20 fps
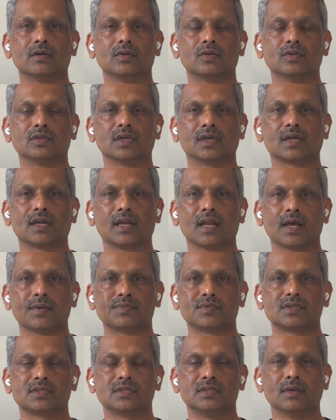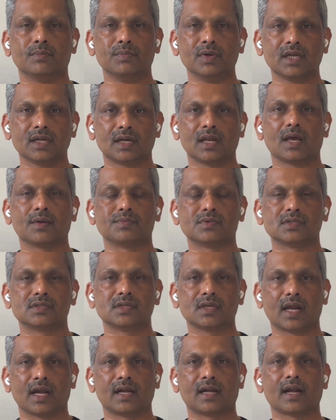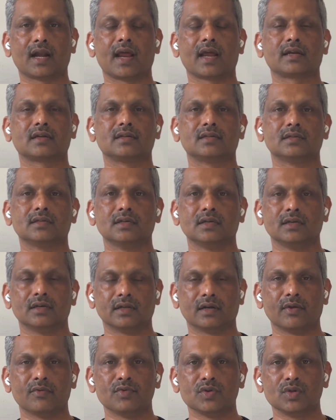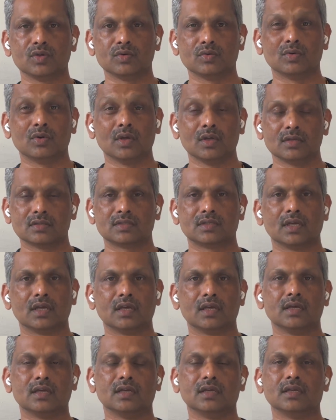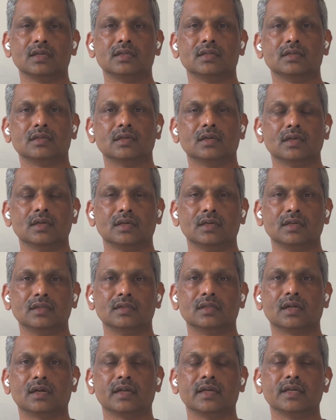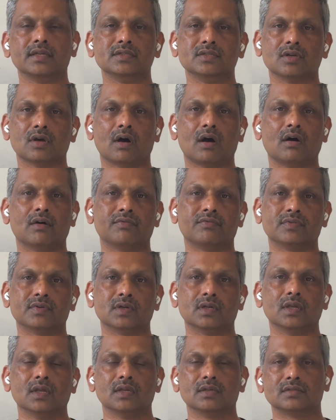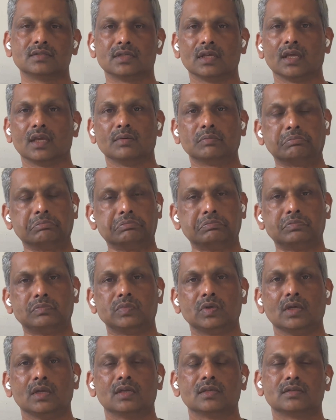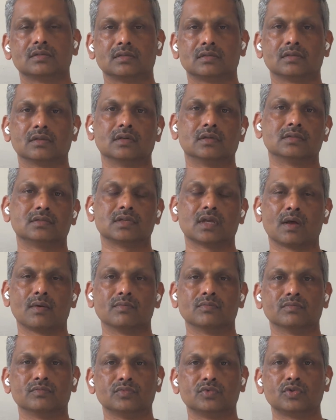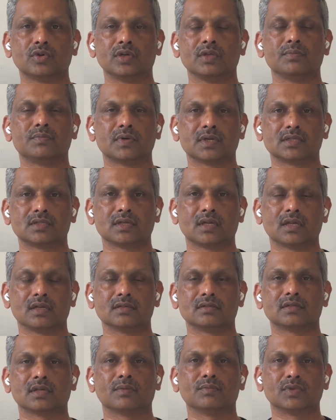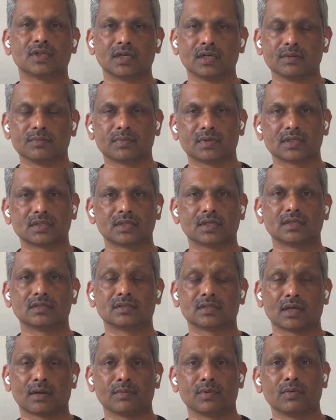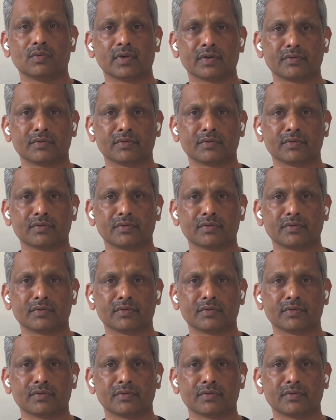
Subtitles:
the big clubs attract revenue, say in the range of say some 20%, some 30%, some even